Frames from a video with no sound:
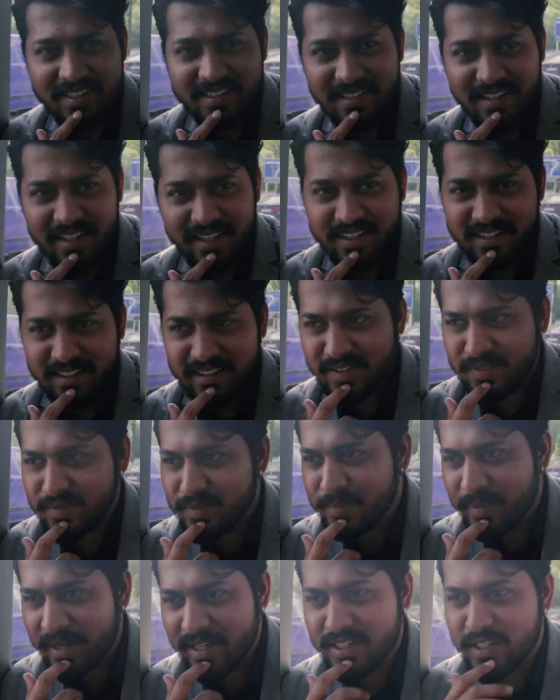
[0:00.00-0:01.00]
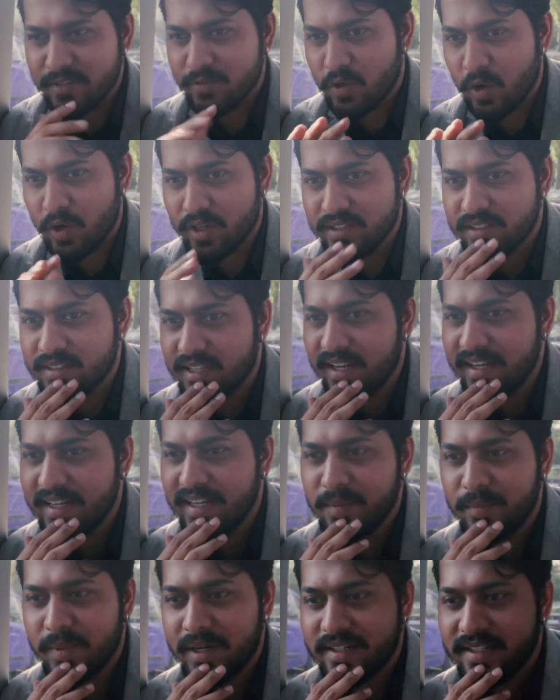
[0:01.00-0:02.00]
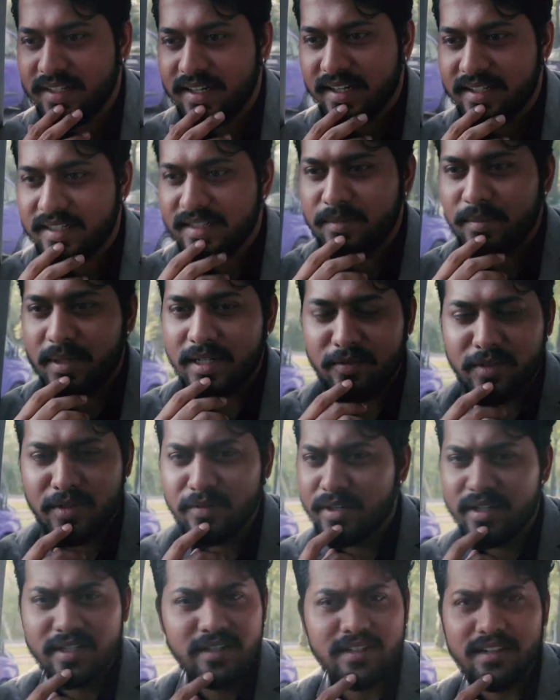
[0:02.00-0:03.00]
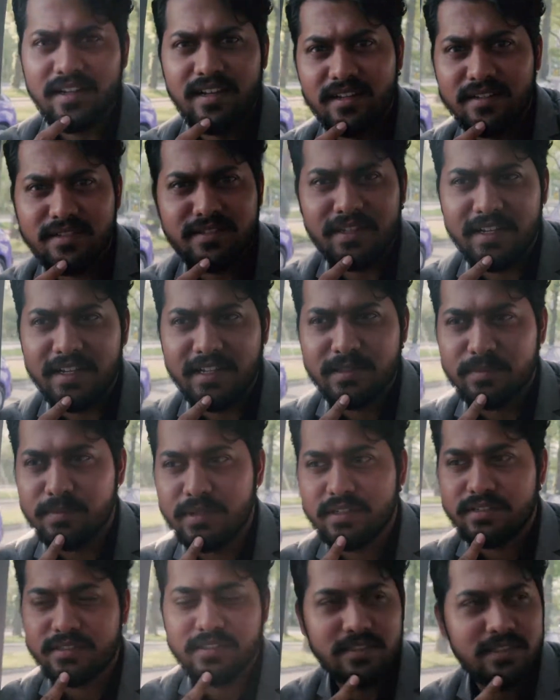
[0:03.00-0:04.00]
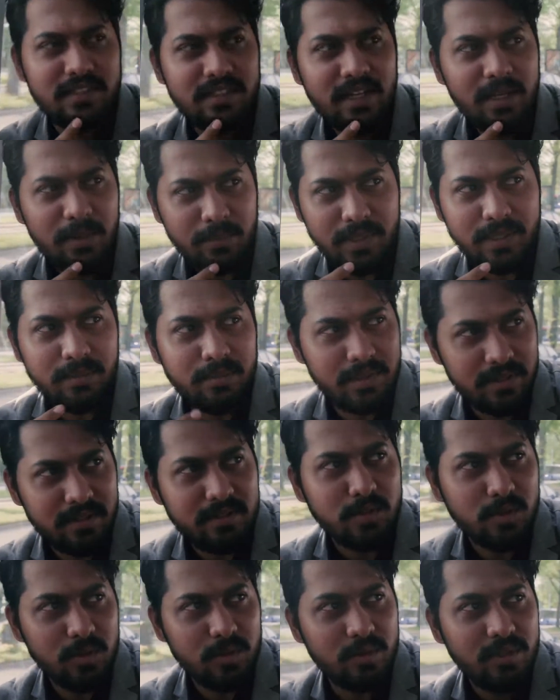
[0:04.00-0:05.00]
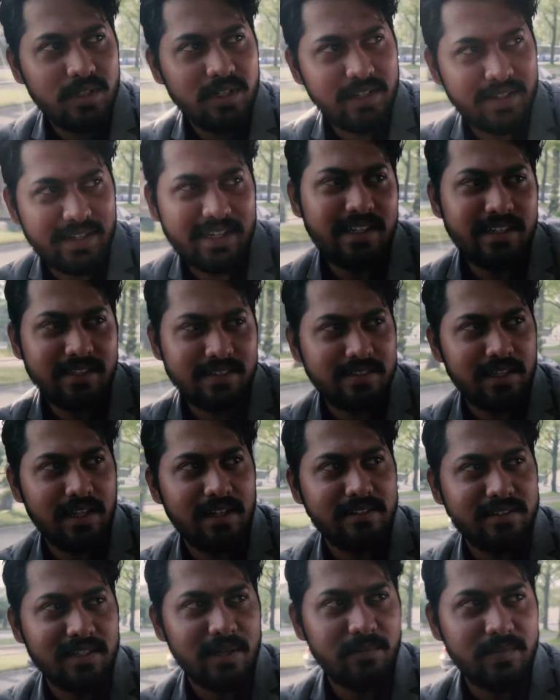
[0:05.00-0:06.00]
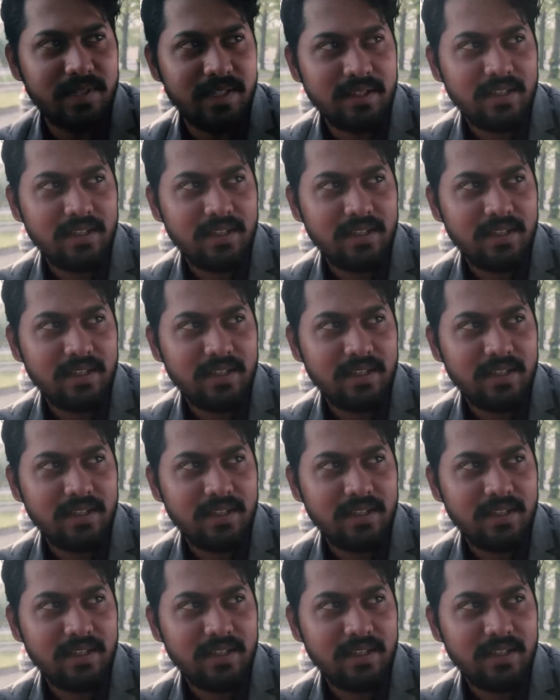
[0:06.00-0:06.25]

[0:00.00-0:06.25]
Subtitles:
Like, we might have gotten slightly better at it, but we weren't really salesperson people to really sell something.